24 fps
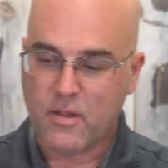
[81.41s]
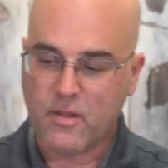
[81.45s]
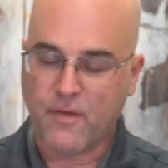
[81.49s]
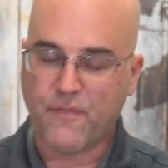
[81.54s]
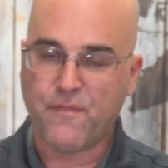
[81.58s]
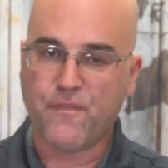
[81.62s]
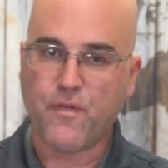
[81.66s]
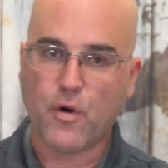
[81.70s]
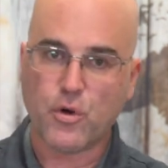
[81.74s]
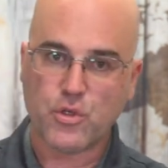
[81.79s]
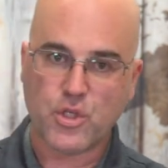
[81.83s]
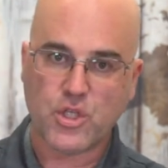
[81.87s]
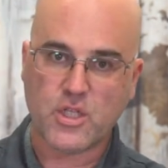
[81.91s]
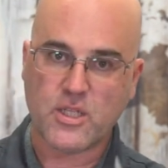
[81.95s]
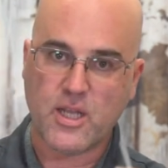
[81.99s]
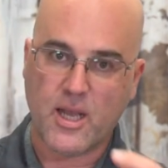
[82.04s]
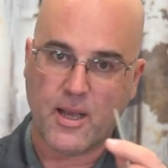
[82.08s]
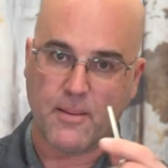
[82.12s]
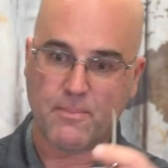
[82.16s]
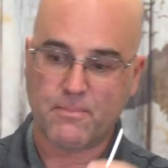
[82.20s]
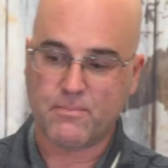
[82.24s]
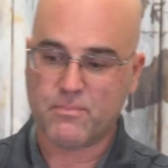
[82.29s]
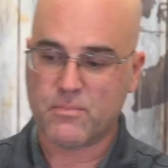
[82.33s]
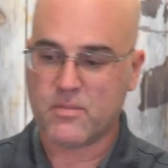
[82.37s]
The first
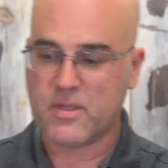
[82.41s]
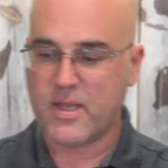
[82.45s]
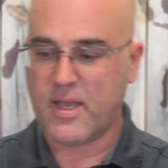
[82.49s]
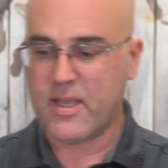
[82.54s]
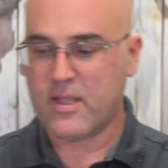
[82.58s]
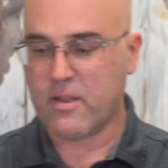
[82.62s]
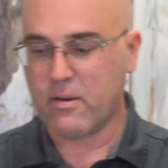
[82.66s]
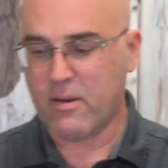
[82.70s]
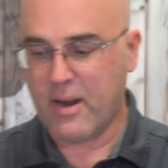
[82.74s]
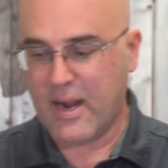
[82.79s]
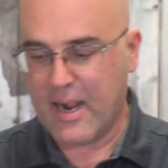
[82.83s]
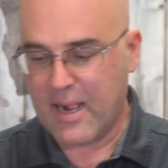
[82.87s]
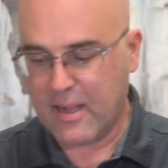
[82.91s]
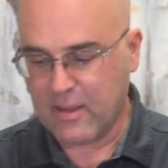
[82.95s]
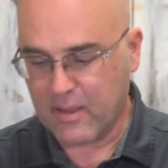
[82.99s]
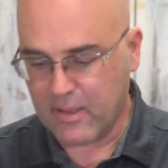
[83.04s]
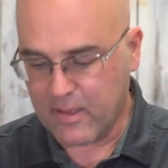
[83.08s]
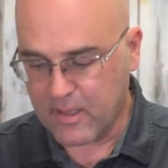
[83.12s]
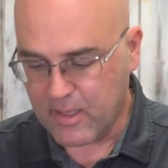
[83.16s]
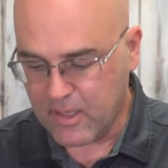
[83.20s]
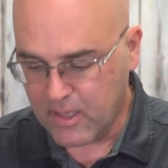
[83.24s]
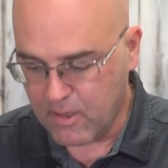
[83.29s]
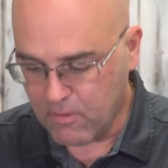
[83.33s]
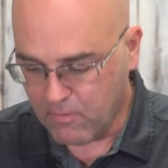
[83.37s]
step, take your
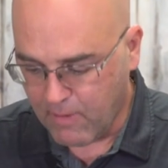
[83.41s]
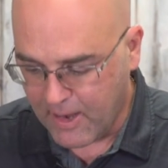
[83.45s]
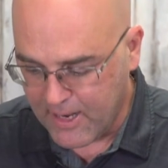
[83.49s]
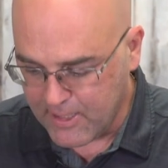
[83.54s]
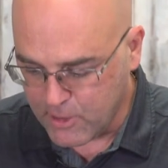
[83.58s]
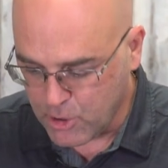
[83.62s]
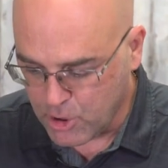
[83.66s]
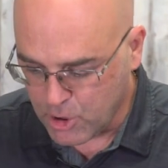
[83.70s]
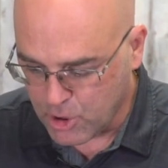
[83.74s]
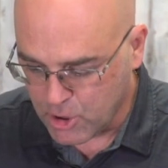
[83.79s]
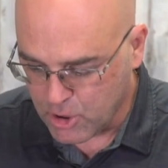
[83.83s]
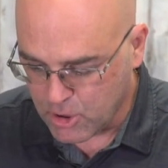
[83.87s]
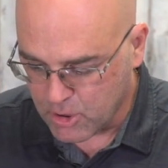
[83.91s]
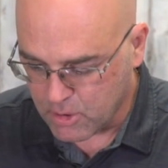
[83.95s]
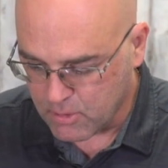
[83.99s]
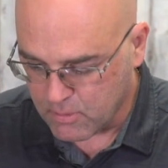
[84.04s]
Allen key wrench,